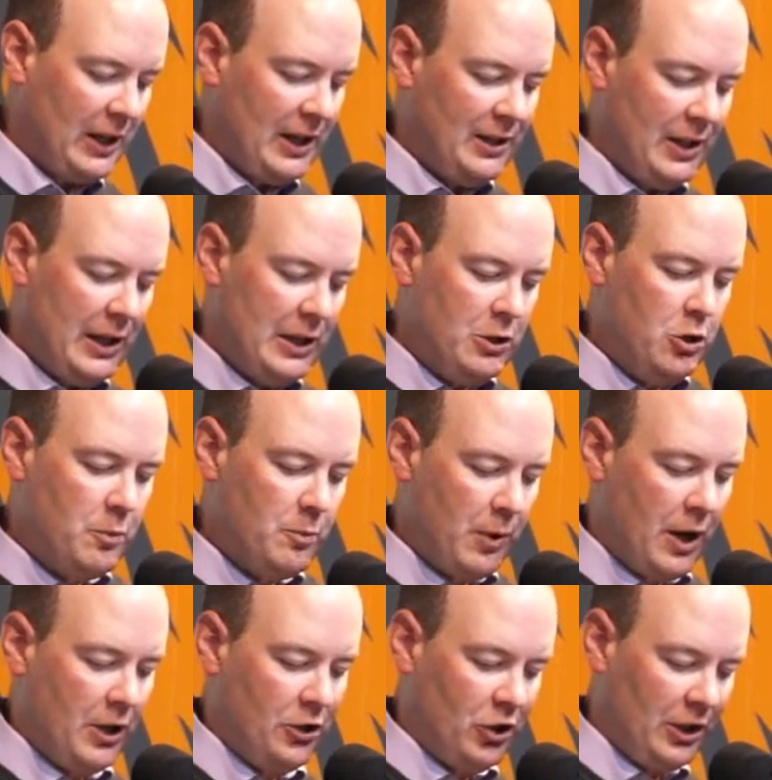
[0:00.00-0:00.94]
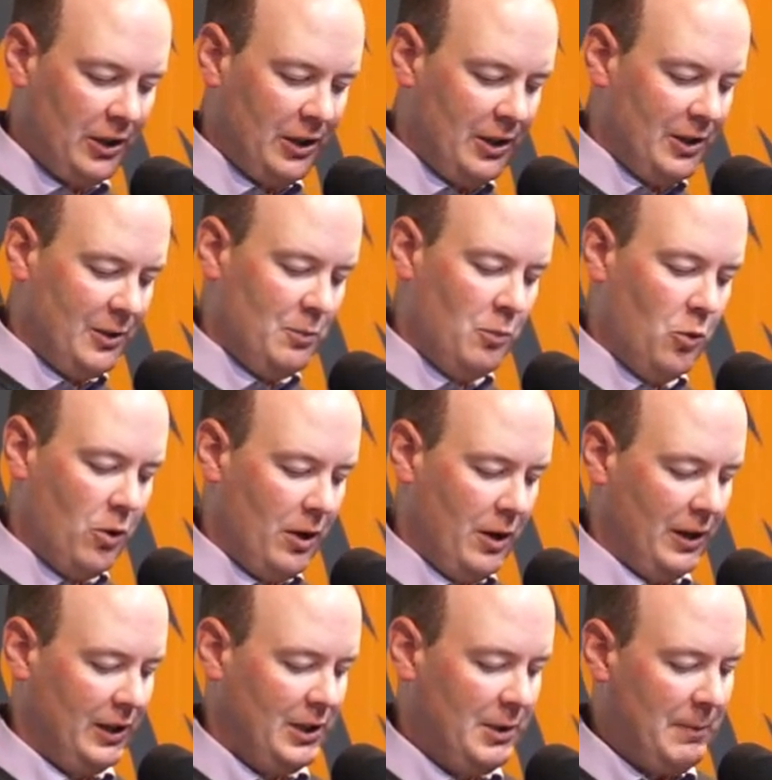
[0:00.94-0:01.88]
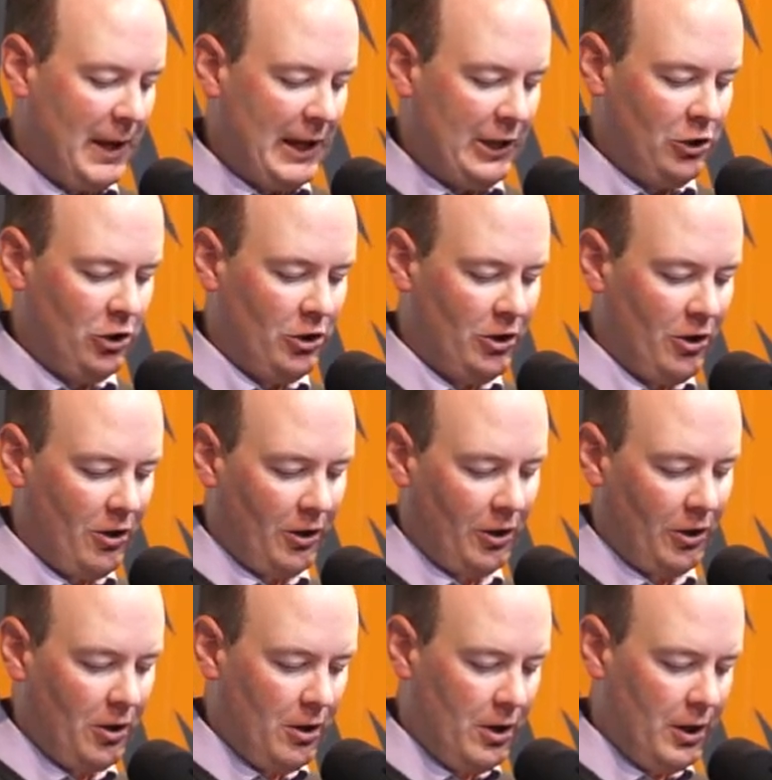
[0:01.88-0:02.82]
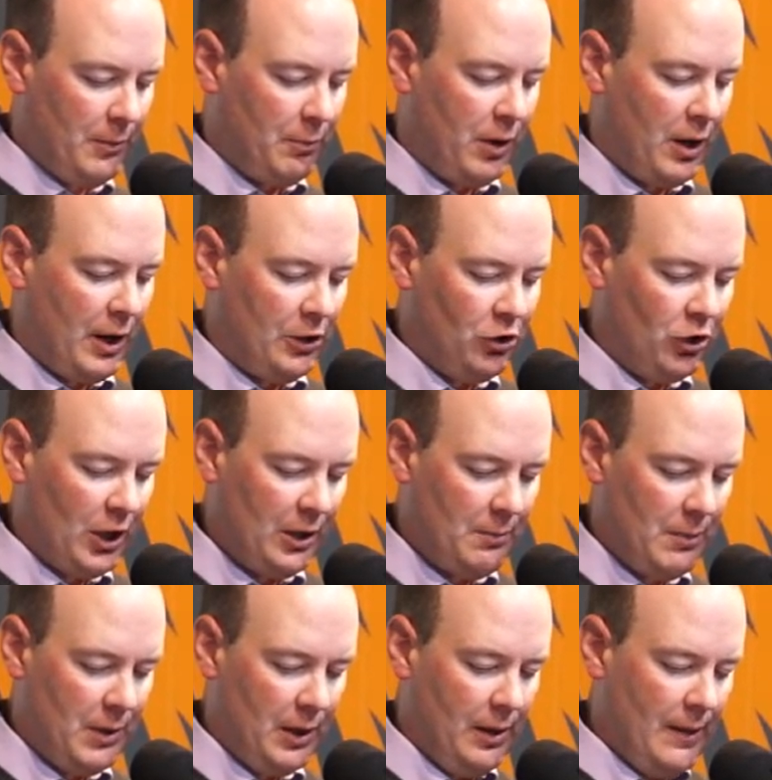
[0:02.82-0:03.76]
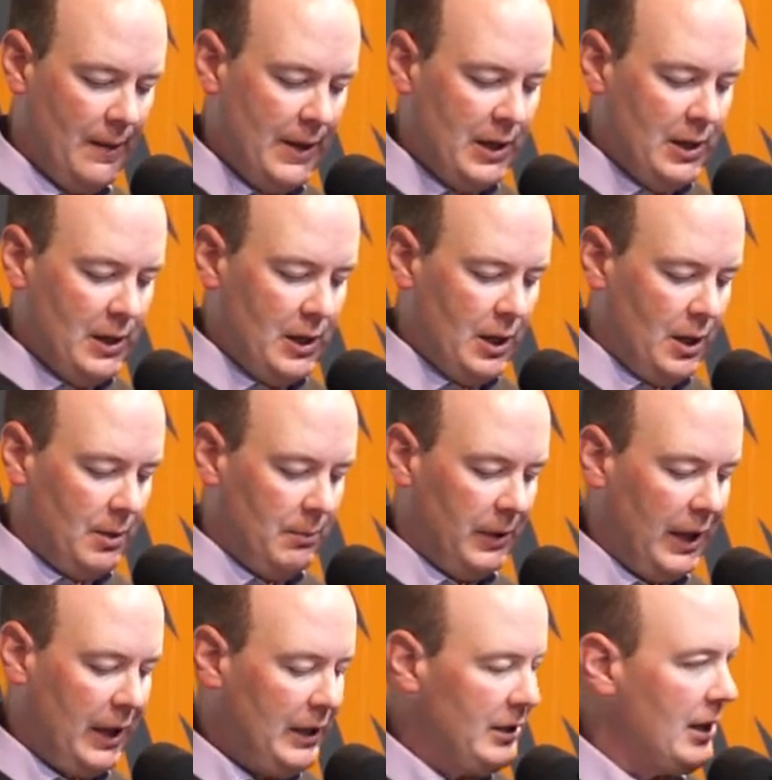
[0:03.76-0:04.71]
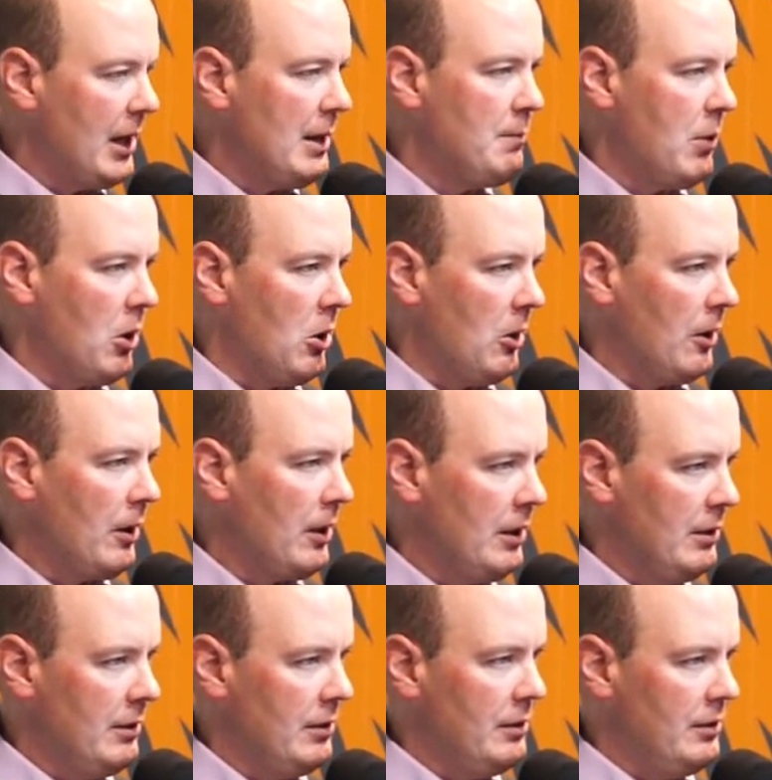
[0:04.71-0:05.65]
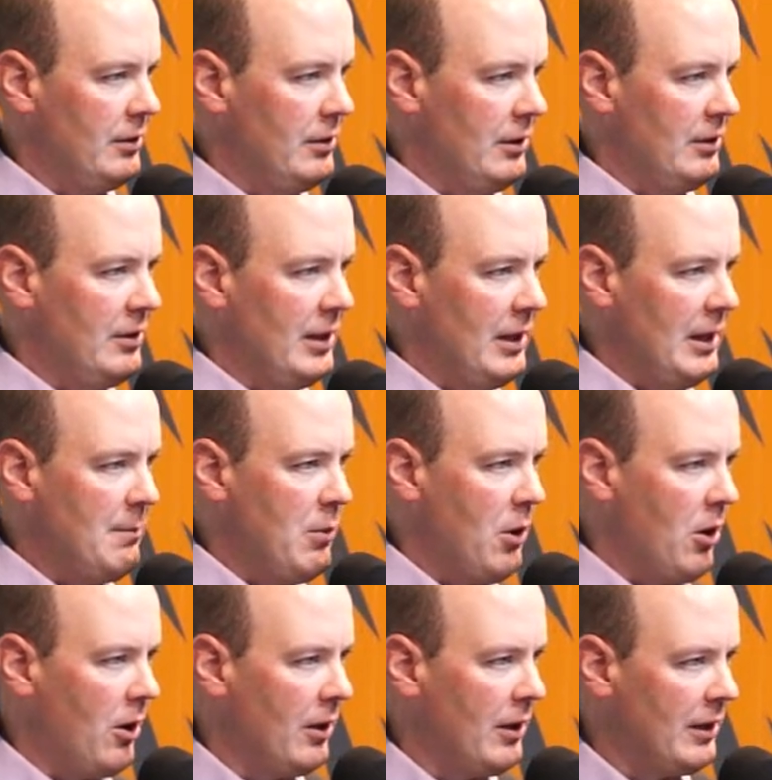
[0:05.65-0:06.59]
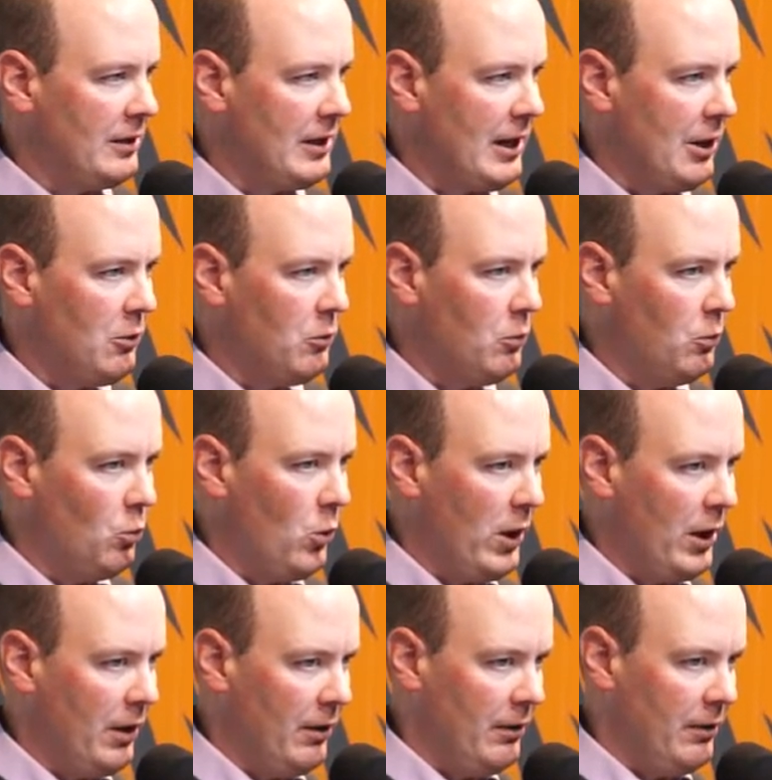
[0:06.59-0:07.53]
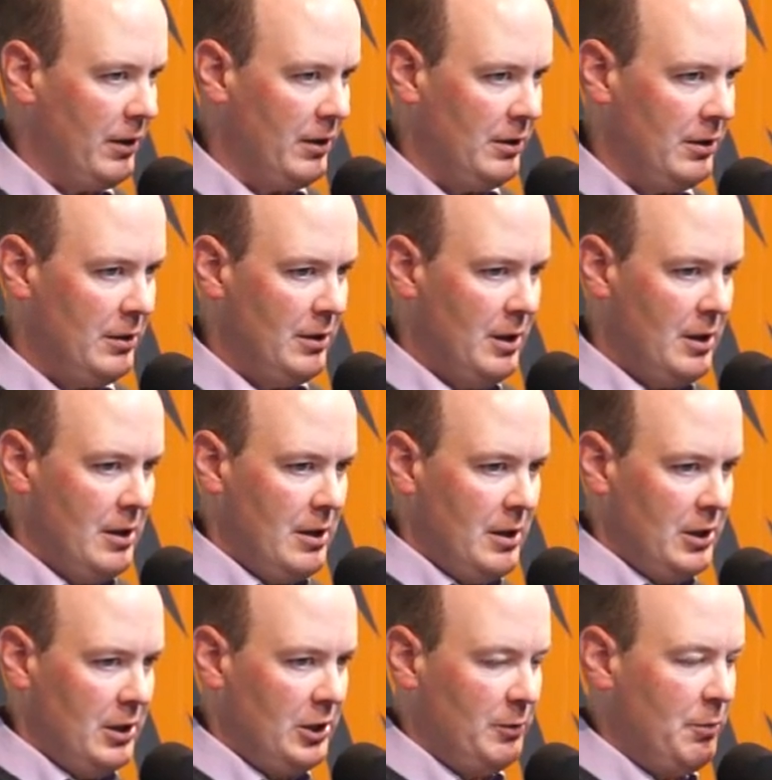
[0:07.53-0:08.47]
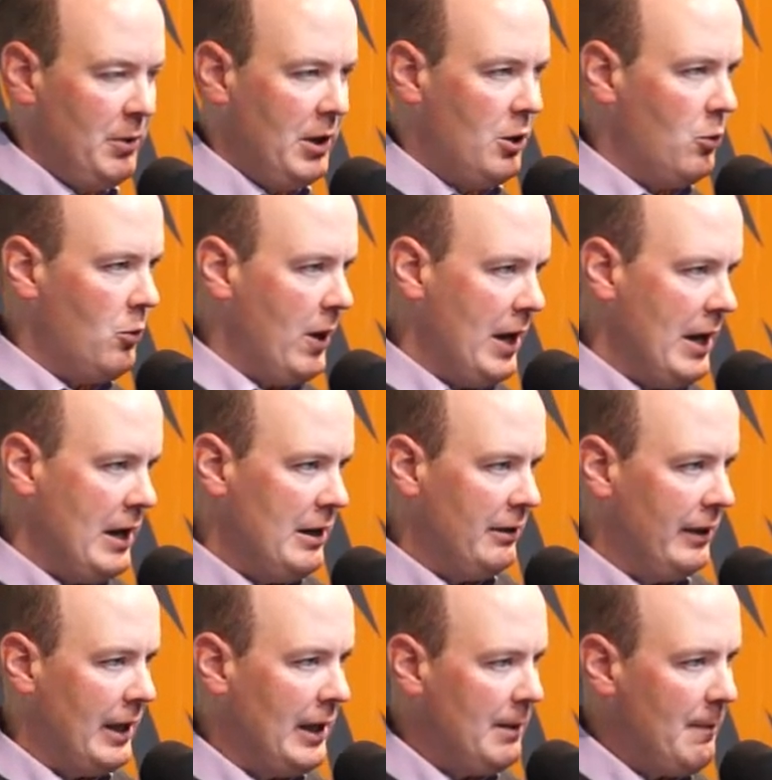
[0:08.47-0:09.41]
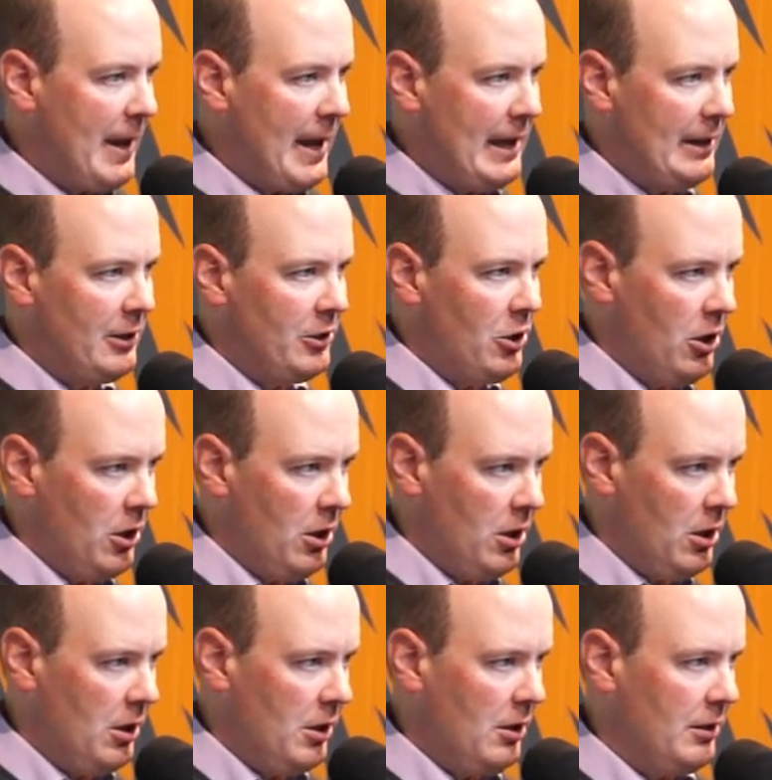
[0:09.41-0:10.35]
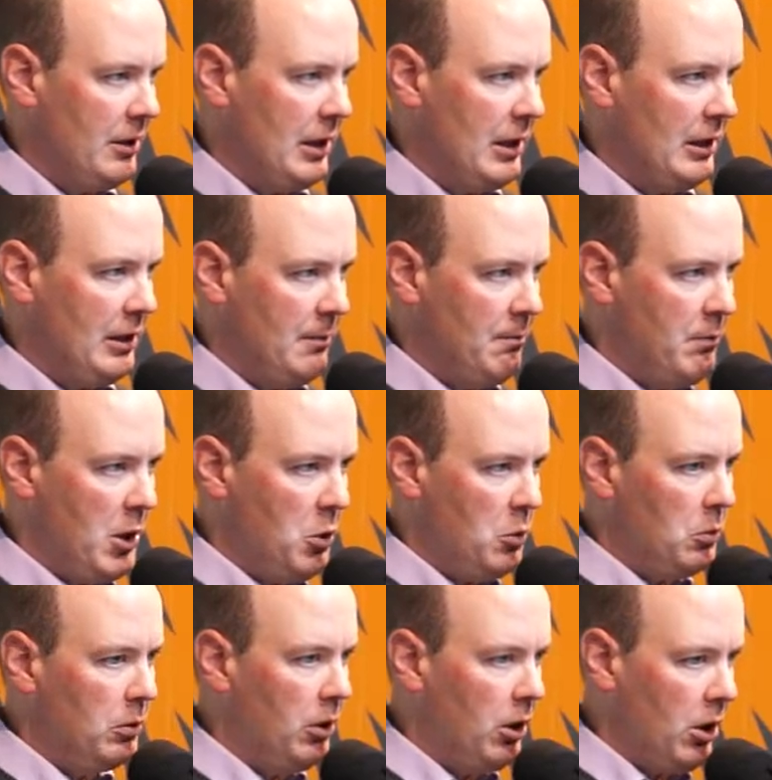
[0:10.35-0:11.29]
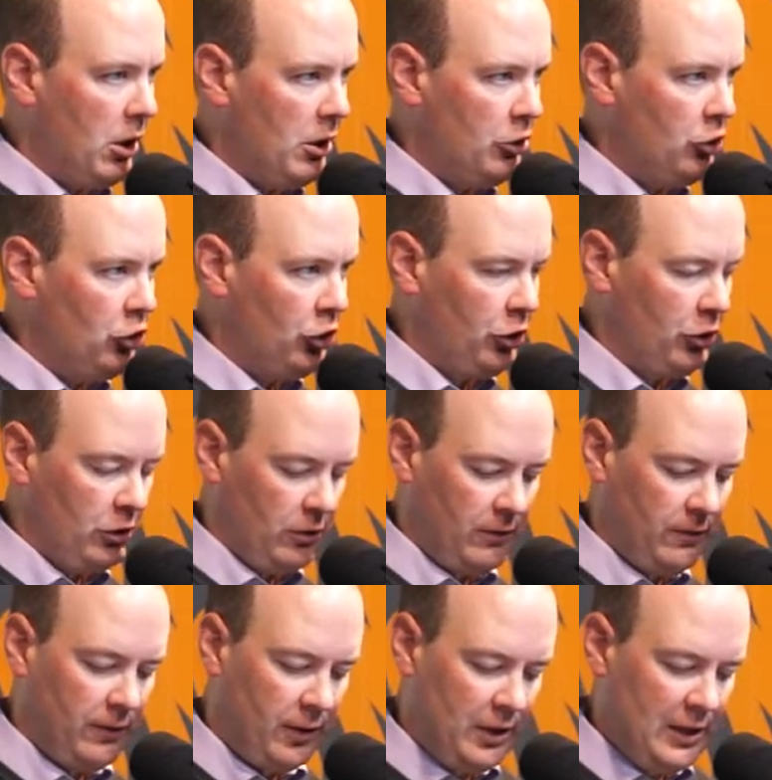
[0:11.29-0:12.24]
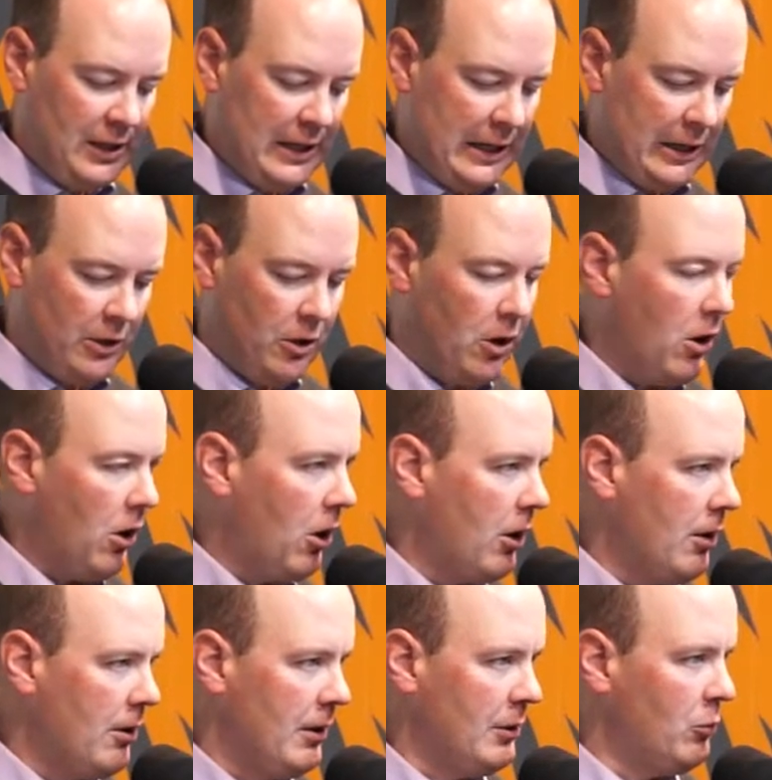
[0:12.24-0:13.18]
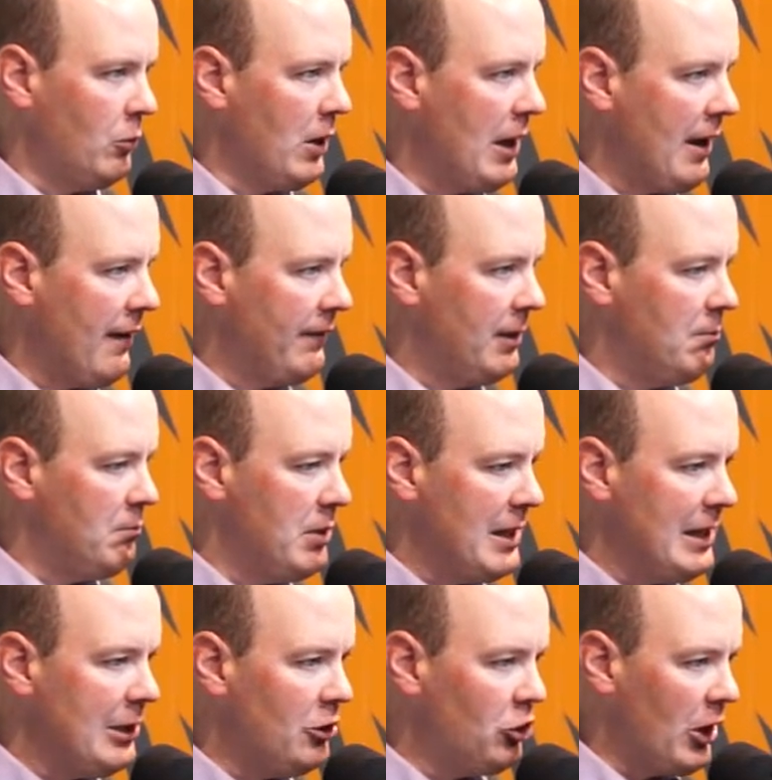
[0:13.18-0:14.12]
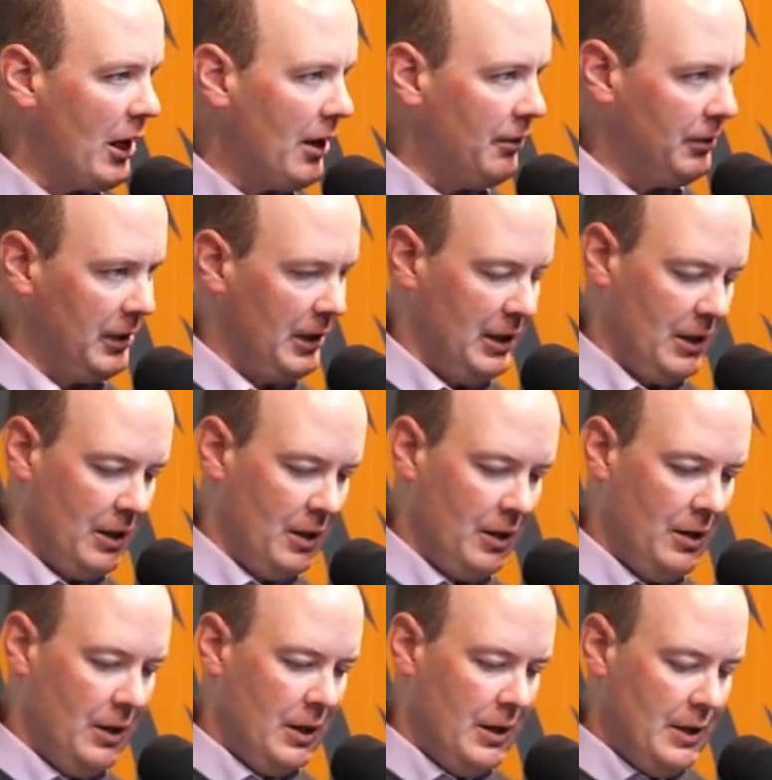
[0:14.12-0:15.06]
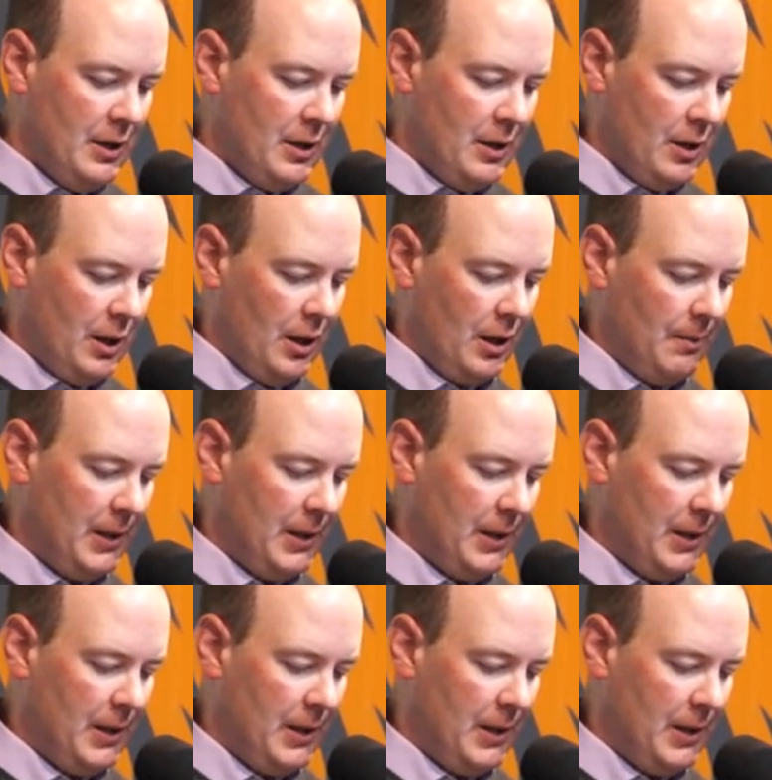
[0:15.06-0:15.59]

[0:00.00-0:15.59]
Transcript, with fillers: I say new project, this is more an expansion on a current project, but um, Lakeside Park is a city park. It's out where the spillway to Lake Manitowoc and the boat launch for the DNR, okay. and we have the beach out there yeah.